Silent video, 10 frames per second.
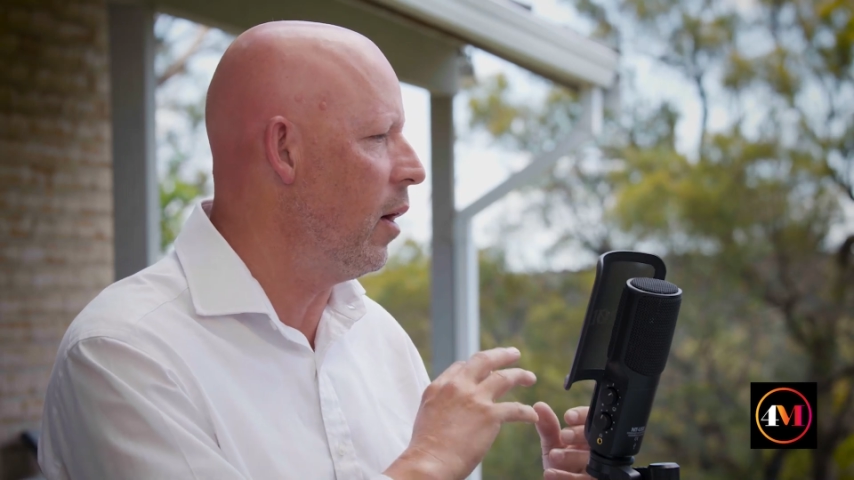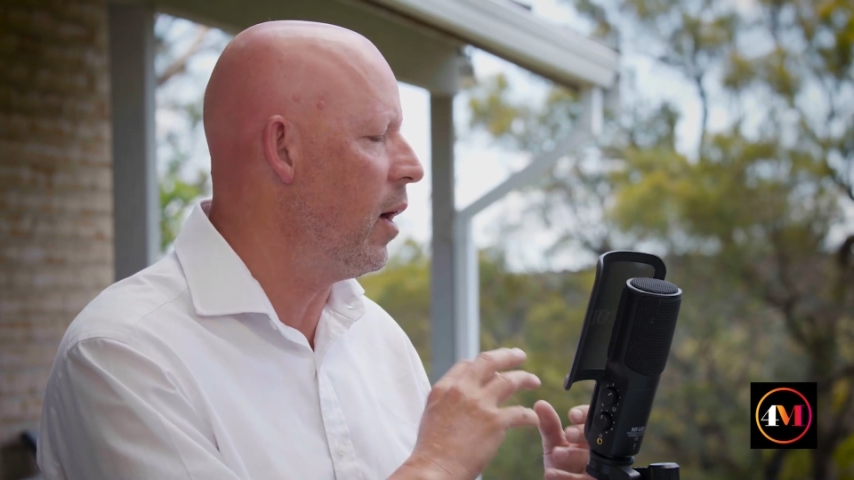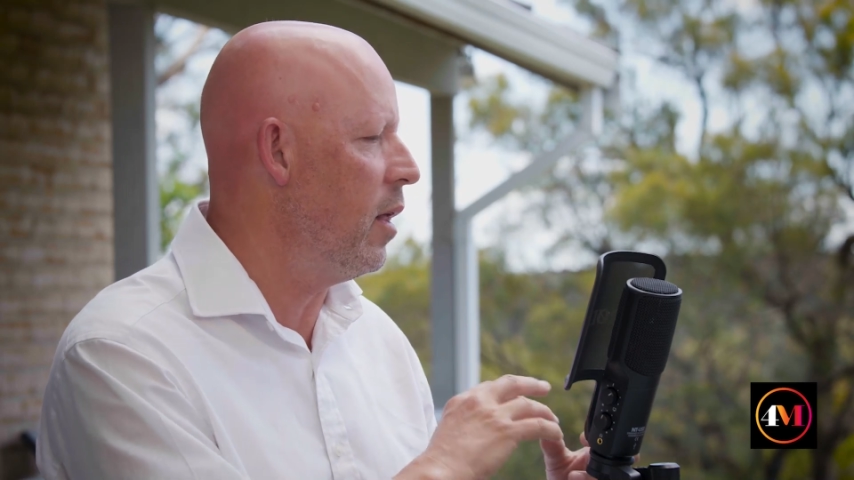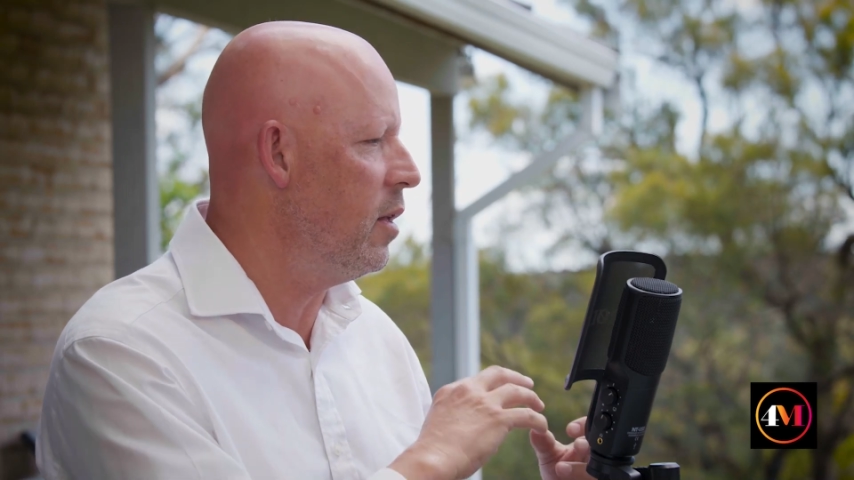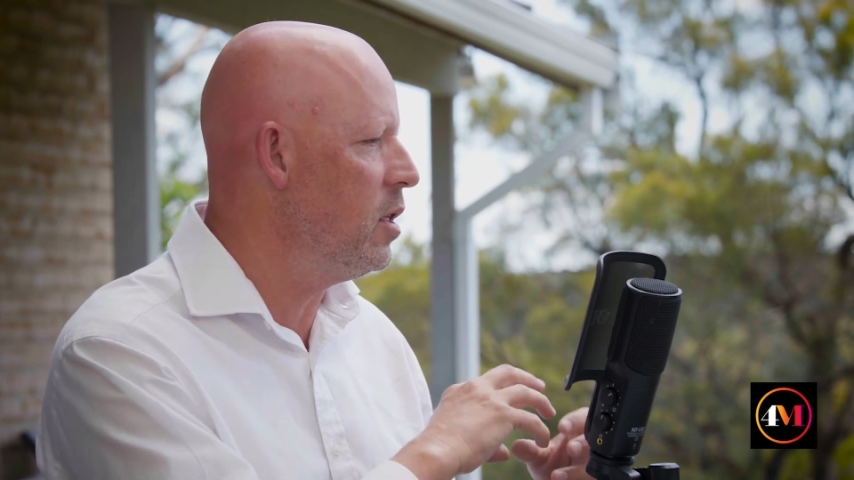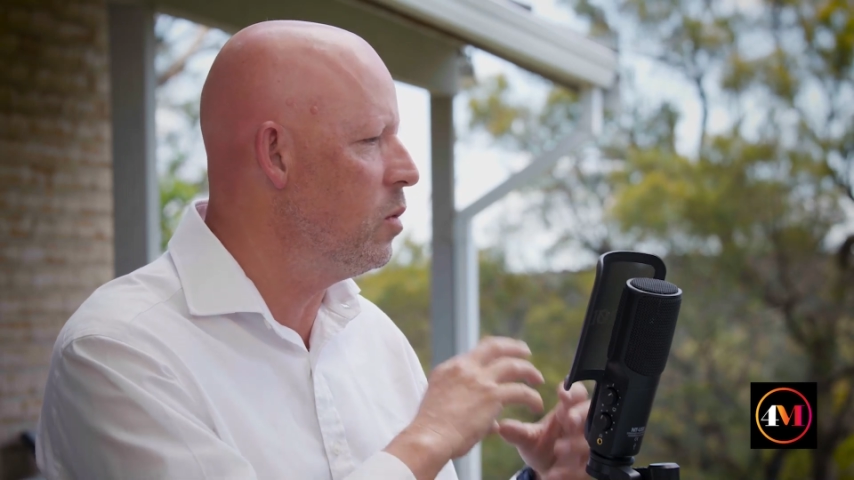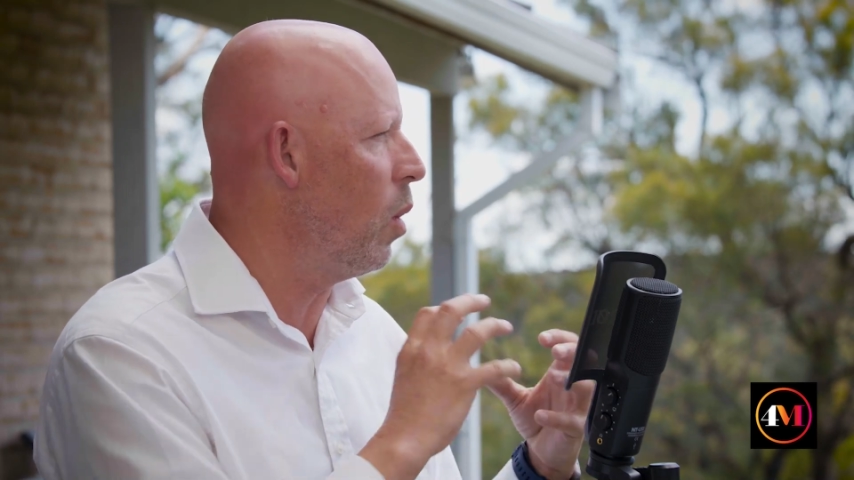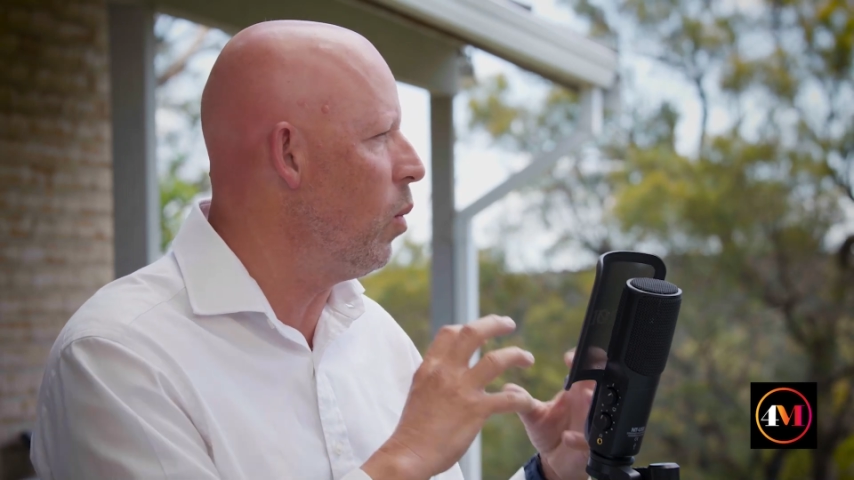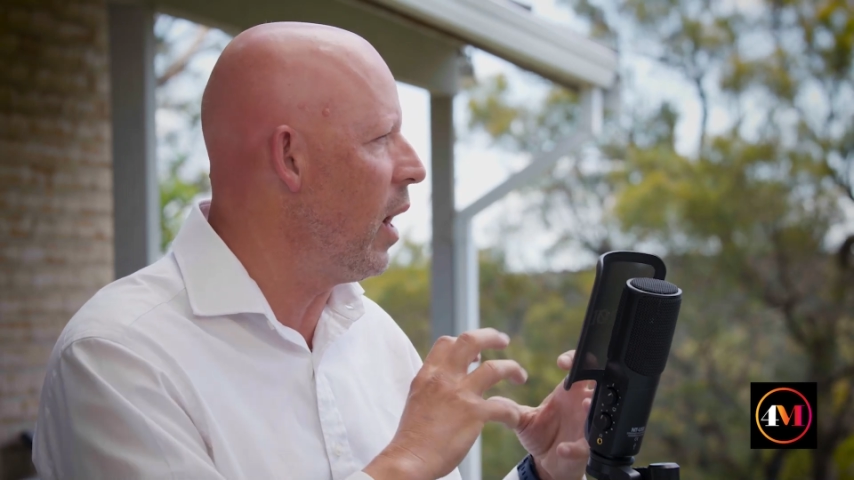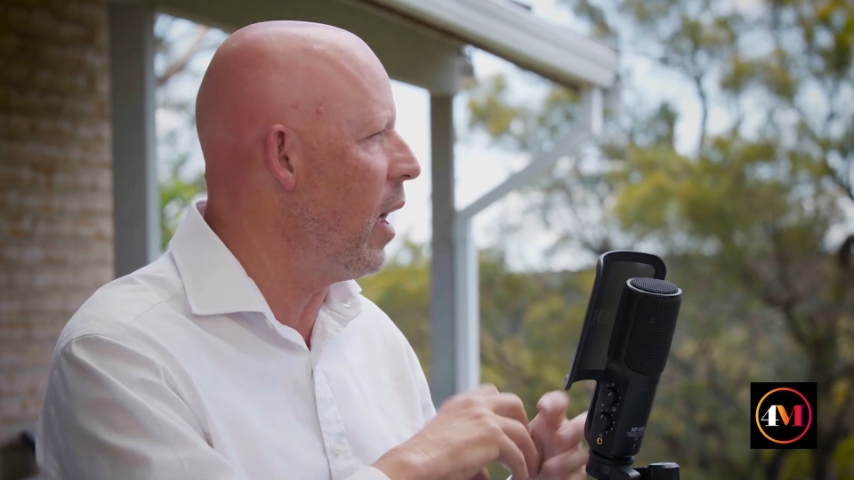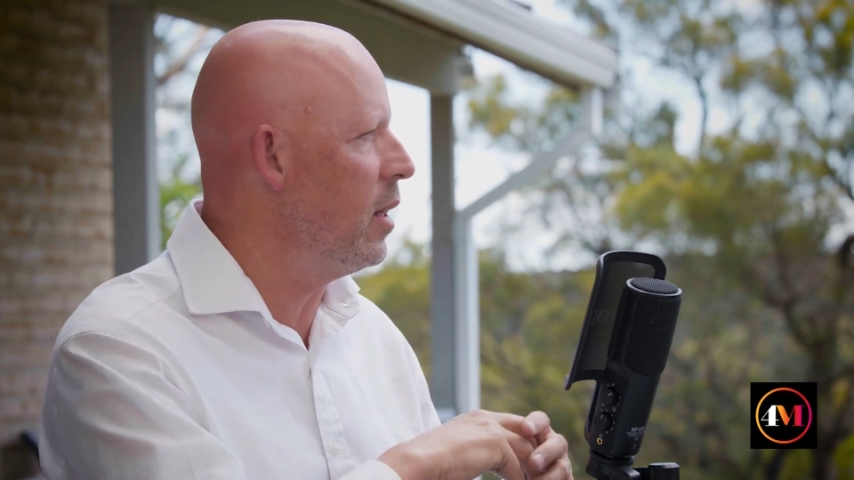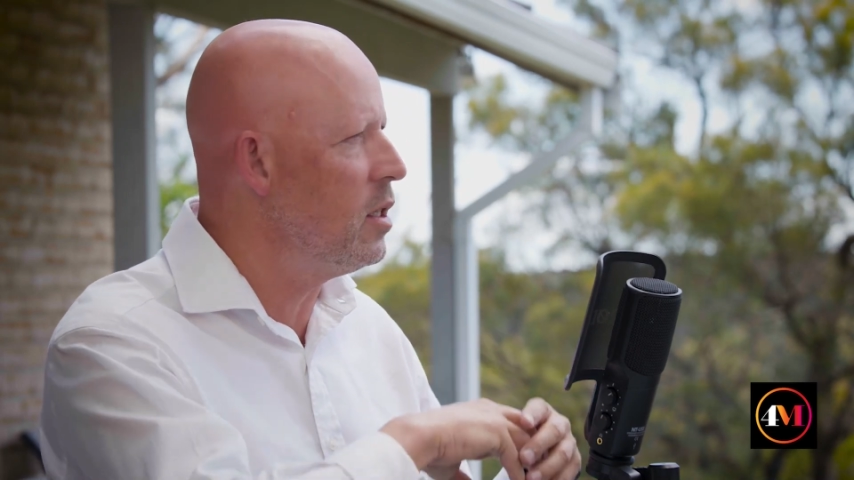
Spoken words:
okay, this is what we are,